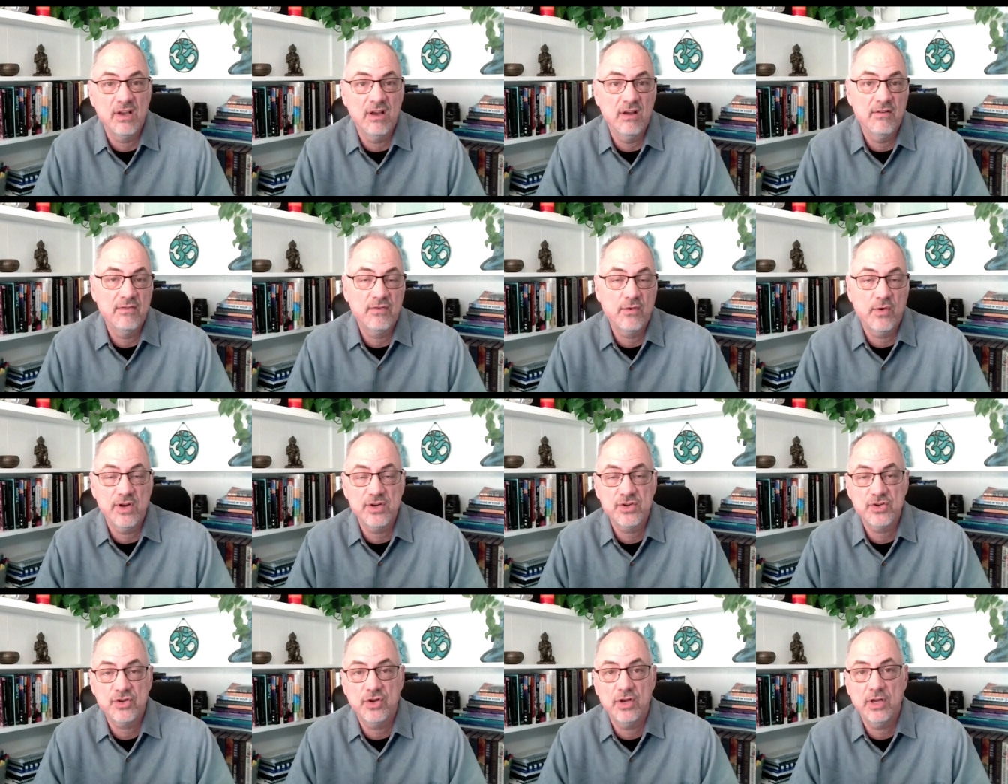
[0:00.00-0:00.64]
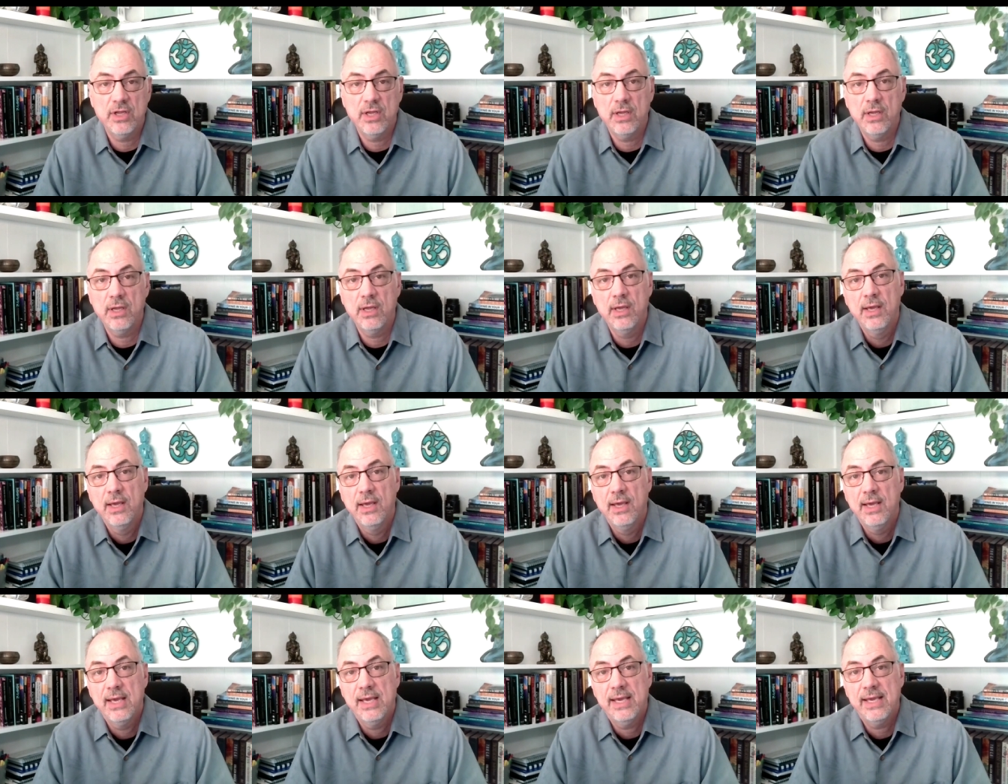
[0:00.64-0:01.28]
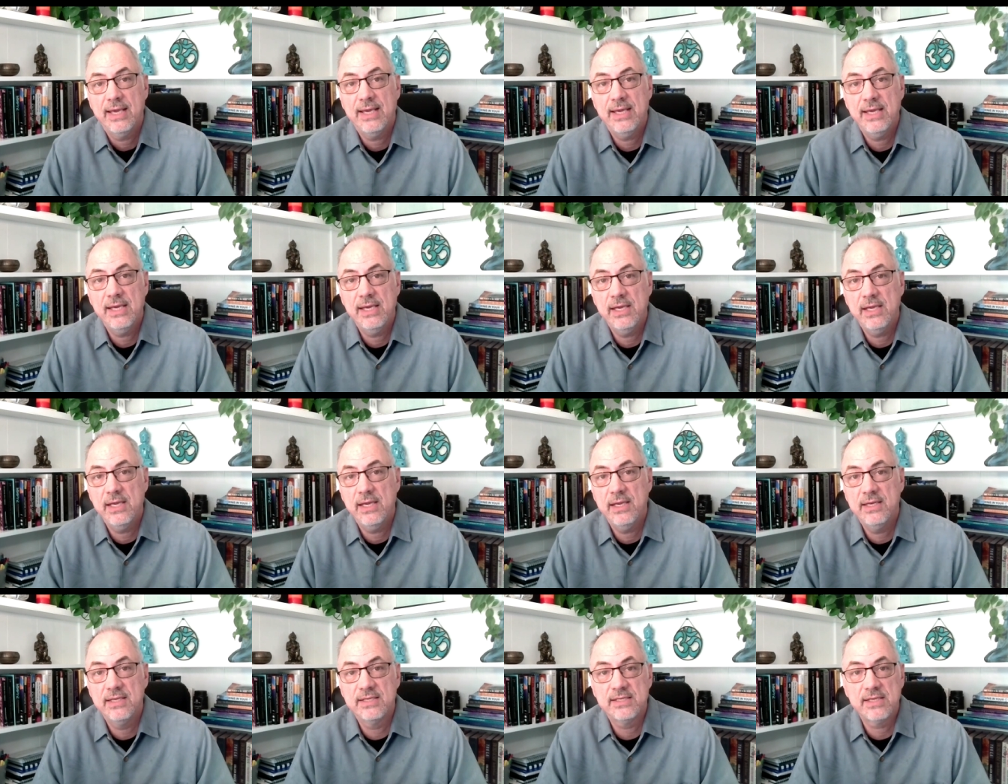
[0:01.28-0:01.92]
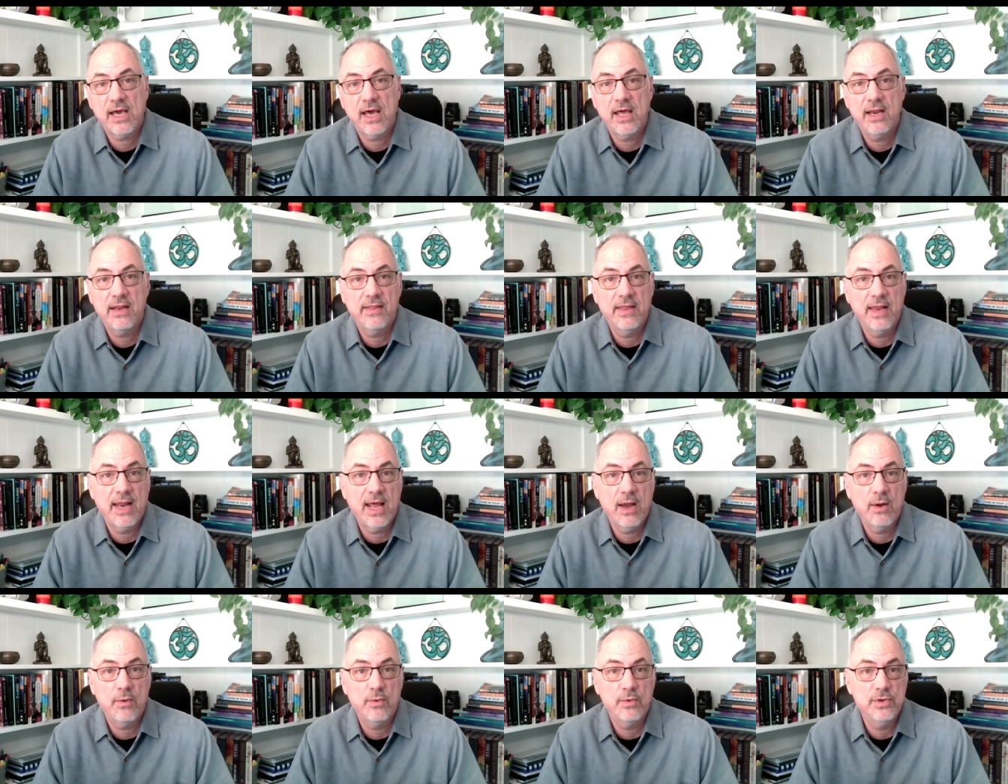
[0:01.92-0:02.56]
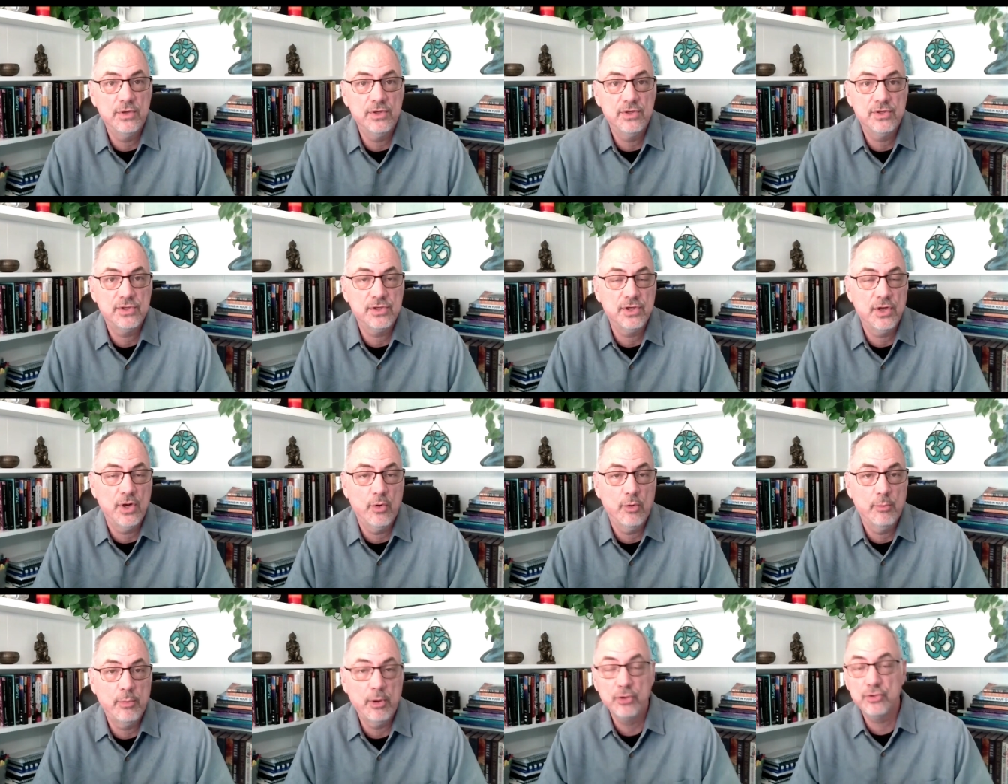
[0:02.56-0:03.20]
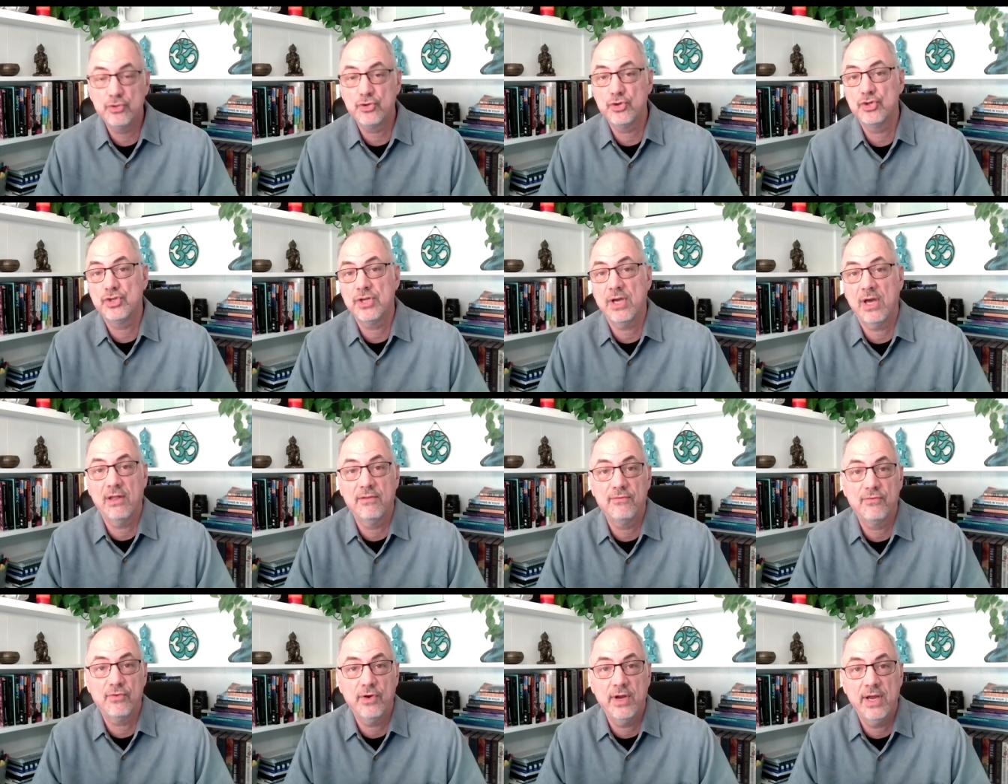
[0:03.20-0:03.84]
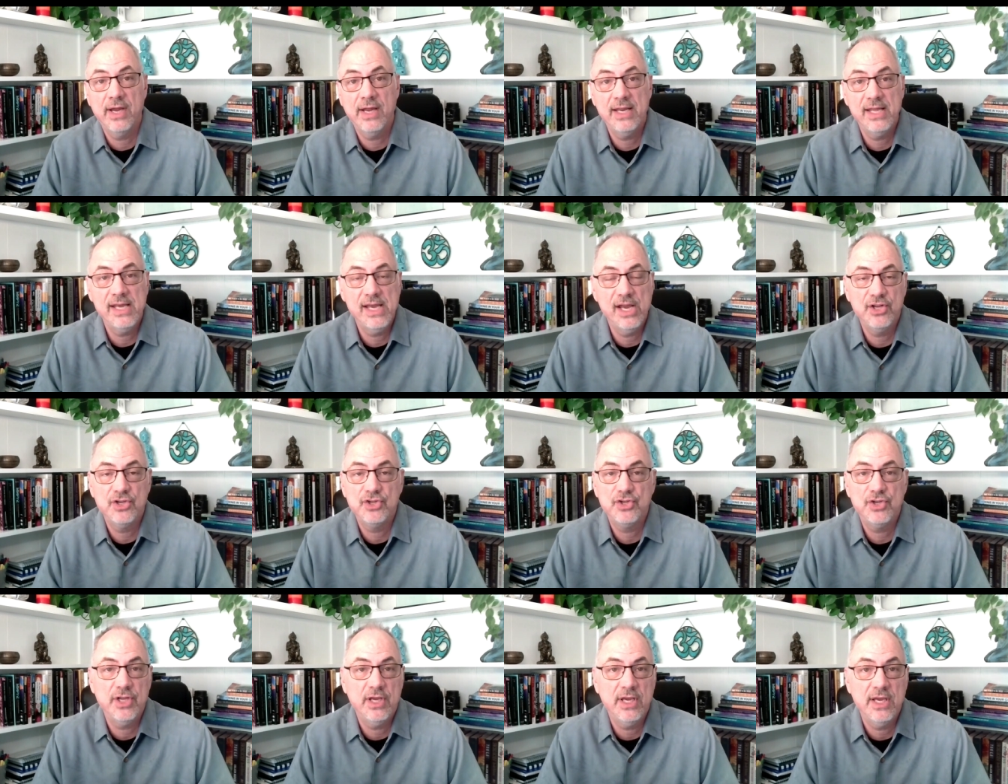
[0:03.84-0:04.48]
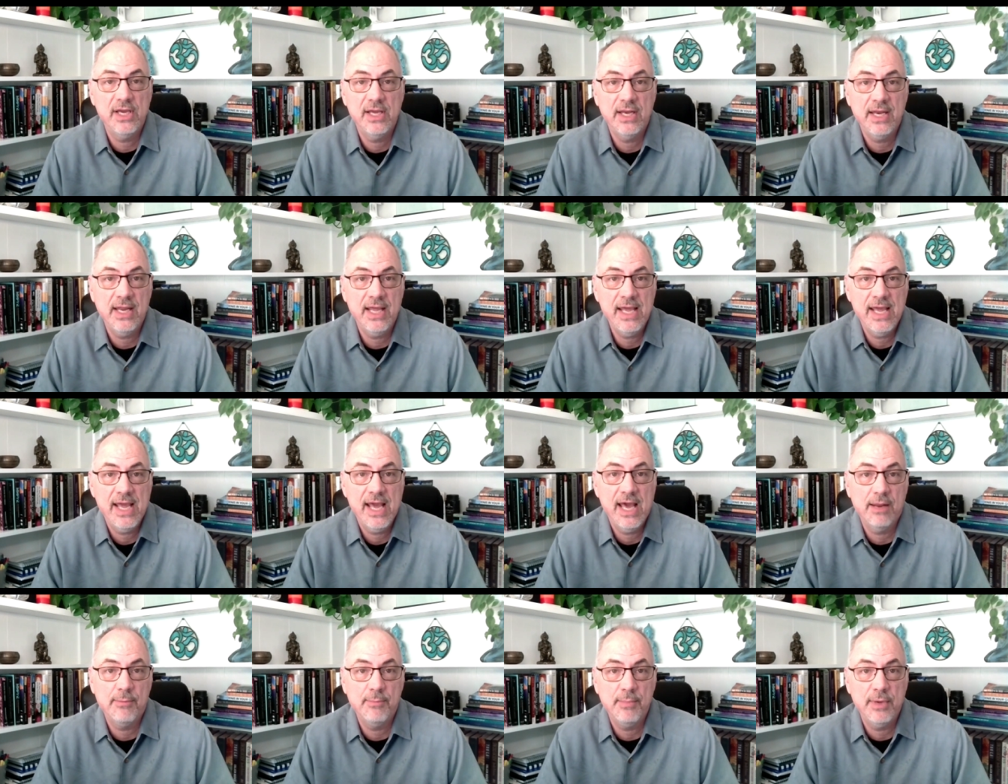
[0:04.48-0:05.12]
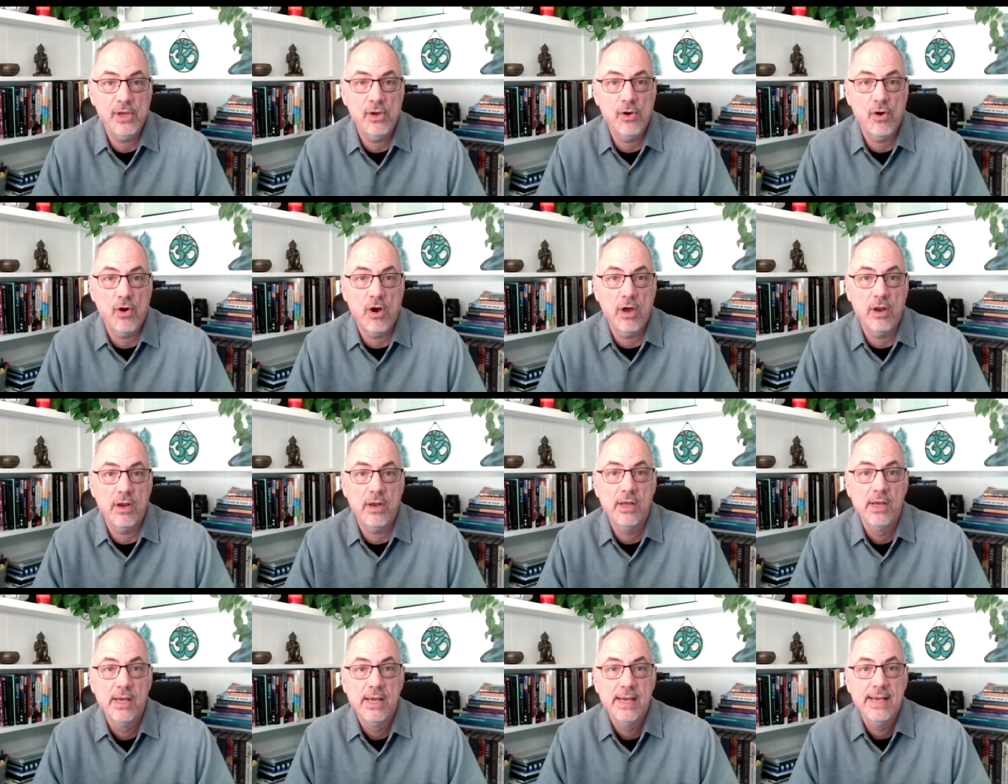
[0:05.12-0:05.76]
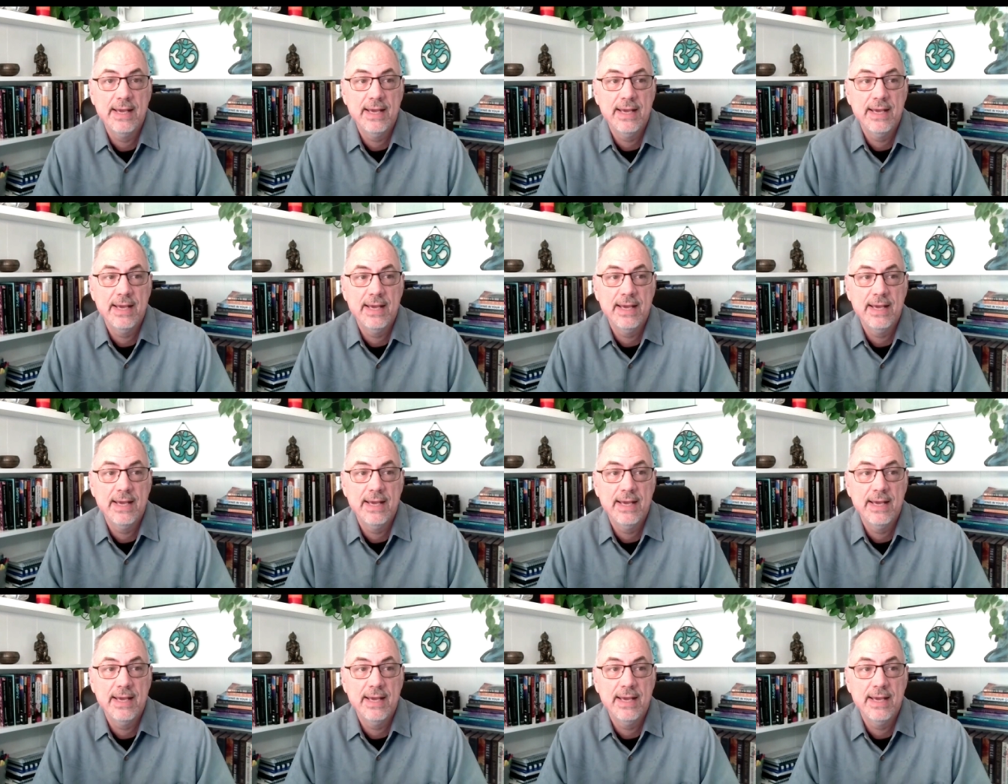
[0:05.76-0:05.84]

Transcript: of questioning, he decided that I was, you know, a poster child for ADHD, and he had me on